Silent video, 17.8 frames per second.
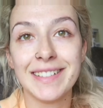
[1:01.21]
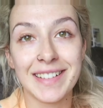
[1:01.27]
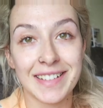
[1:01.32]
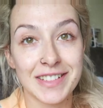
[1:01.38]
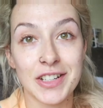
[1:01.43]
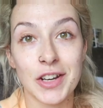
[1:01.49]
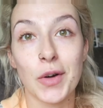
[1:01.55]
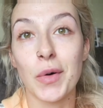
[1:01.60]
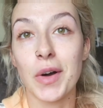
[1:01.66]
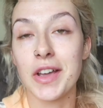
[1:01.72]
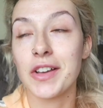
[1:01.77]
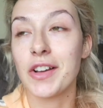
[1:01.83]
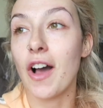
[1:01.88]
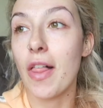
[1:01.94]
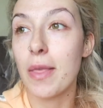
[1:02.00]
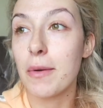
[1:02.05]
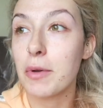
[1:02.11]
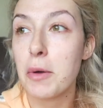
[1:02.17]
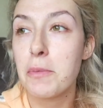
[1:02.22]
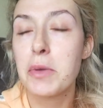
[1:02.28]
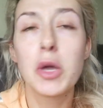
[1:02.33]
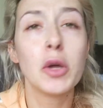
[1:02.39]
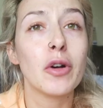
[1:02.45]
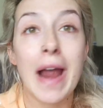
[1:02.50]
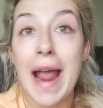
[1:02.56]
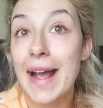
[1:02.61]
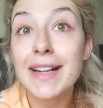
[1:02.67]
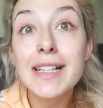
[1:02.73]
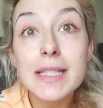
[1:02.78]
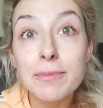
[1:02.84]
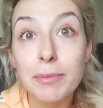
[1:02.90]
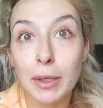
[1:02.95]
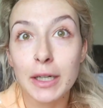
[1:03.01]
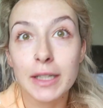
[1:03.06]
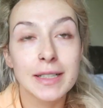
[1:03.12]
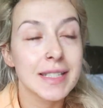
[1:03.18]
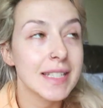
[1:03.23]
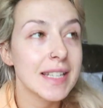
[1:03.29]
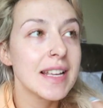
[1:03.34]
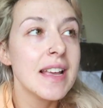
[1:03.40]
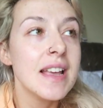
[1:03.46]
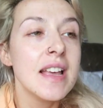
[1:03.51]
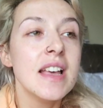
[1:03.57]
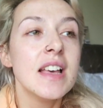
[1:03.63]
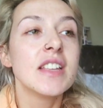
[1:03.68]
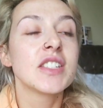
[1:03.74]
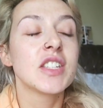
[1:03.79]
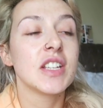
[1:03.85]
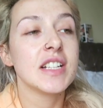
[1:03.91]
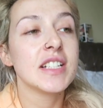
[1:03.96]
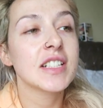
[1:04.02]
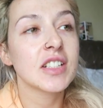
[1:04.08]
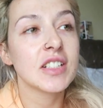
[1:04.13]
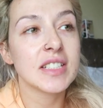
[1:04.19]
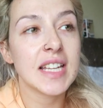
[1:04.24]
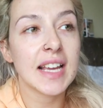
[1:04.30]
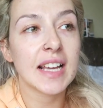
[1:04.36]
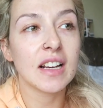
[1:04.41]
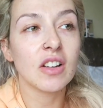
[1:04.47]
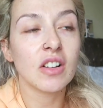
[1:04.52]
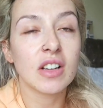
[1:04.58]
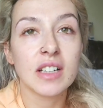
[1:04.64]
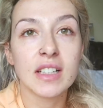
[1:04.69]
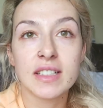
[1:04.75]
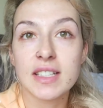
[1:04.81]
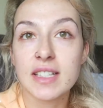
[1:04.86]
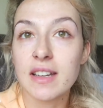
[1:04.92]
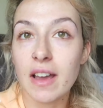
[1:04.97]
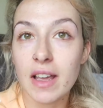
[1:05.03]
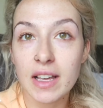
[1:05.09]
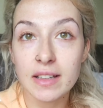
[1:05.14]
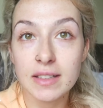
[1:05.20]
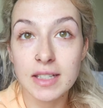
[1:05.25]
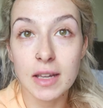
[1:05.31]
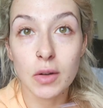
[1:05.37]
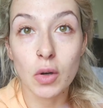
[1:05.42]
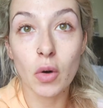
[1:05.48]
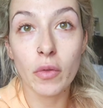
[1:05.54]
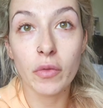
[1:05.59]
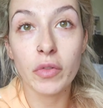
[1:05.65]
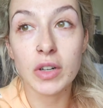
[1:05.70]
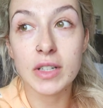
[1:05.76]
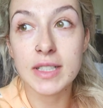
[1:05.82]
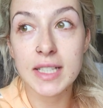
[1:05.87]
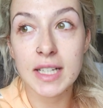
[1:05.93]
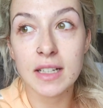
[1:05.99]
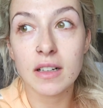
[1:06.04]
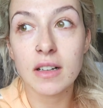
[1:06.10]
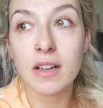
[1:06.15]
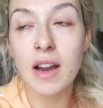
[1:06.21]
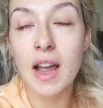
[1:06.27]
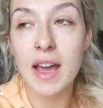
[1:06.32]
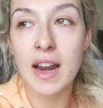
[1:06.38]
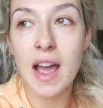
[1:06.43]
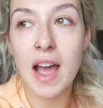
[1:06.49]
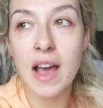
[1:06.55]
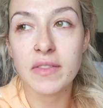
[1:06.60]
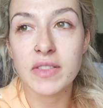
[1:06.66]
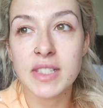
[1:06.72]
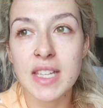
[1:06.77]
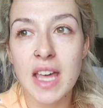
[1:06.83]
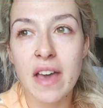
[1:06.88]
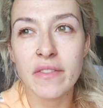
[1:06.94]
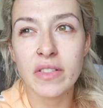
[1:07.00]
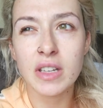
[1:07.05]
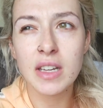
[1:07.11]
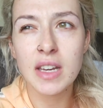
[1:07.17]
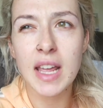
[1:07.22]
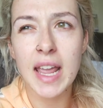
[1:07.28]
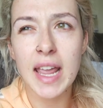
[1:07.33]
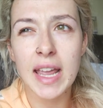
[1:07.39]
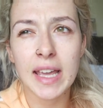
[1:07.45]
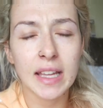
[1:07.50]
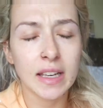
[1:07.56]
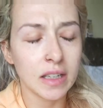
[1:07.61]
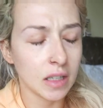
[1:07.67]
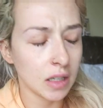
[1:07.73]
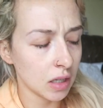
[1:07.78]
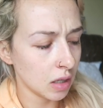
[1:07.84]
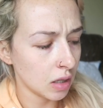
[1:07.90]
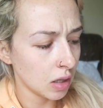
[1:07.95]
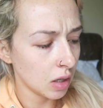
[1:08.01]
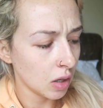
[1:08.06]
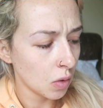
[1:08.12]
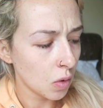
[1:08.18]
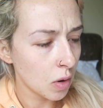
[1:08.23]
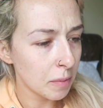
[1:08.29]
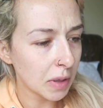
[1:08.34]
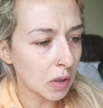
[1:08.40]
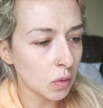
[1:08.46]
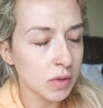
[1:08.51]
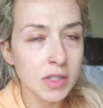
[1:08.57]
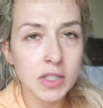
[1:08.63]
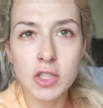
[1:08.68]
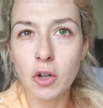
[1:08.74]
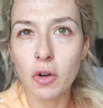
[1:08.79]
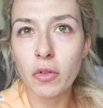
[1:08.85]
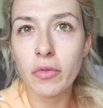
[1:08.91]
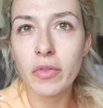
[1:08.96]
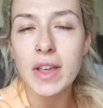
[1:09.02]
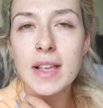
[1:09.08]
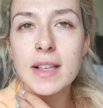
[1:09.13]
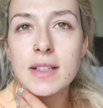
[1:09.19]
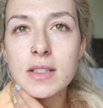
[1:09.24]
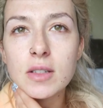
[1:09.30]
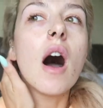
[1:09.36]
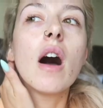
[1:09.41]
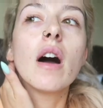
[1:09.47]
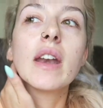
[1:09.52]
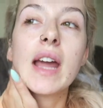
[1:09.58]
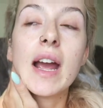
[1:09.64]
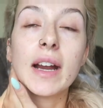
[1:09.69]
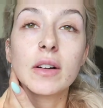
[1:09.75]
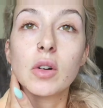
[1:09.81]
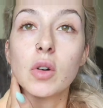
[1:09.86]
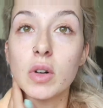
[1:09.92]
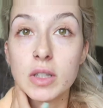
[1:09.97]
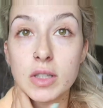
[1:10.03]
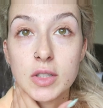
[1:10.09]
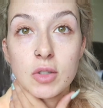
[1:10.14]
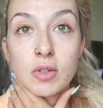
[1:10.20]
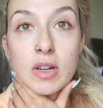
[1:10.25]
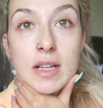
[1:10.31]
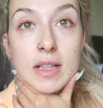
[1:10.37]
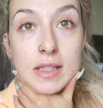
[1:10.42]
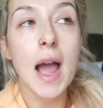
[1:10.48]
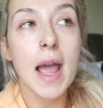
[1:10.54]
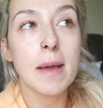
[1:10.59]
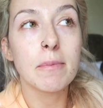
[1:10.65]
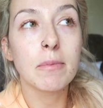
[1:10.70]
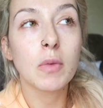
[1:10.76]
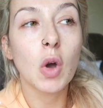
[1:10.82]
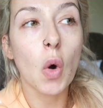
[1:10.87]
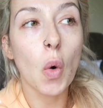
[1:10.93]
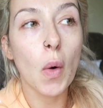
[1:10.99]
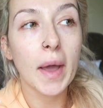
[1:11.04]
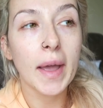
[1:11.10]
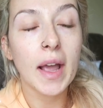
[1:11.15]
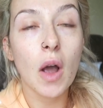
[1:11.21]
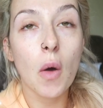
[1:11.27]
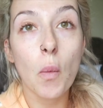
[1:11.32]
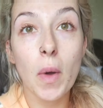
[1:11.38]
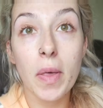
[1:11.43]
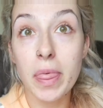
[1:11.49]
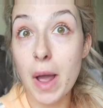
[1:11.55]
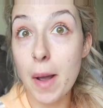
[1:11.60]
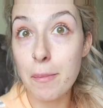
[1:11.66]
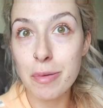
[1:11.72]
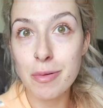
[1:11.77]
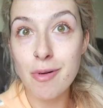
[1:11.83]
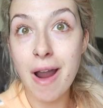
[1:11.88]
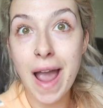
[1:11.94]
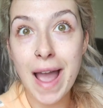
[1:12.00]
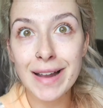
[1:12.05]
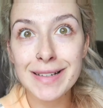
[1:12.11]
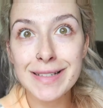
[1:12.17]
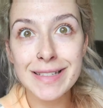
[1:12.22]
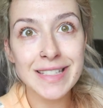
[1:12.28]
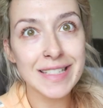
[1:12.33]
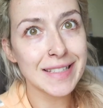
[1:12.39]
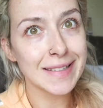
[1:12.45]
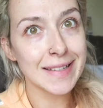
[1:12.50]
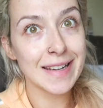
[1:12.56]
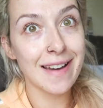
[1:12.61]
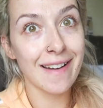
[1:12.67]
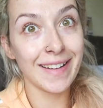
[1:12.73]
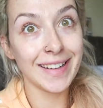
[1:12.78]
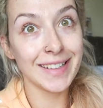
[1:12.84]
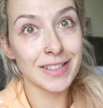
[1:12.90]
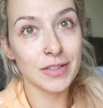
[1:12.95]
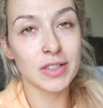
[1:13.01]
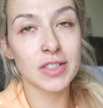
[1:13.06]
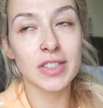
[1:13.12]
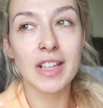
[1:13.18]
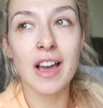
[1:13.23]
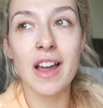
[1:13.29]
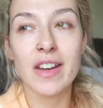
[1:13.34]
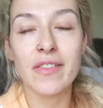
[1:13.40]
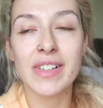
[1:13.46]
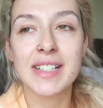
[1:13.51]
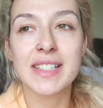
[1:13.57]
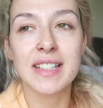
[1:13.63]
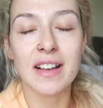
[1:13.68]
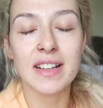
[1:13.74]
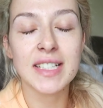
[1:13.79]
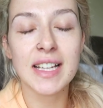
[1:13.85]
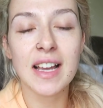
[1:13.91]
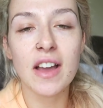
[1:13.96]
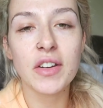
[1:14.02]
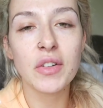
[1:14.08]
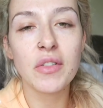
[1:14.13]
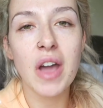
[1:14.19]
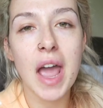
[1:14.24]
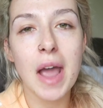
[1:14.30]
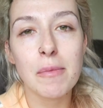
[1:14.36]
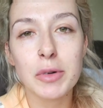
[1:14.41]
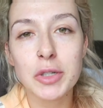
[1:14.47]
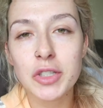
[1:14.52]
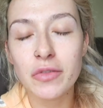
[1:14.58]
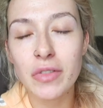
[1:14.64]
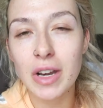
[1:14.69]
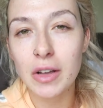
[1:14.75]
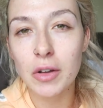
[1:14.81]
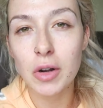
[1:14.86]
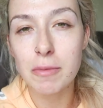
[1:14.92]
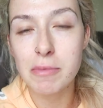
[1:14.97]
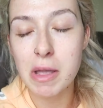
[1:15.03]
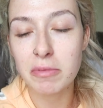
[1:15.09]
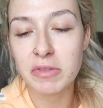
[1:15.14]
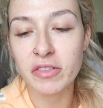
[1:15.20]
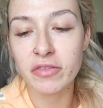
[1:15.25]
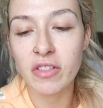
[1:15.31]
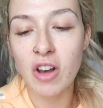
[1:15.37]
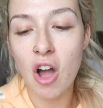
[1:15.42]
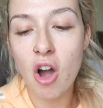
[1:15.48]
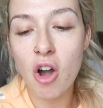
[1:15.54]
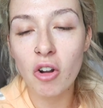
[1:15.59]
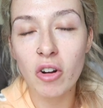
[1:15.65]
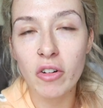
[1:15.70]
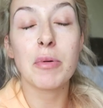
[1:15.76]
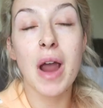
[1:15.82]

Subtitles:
I don't know what you call them, computer expert. So he's going to take a look at it tonight because I'm going for dinner at 7:30 in... where am I going? Sophie's on Harcourt Street. I am going with a brand tonight, which is kind of exciting. I don't know how much of it I'm going to be able to vlog.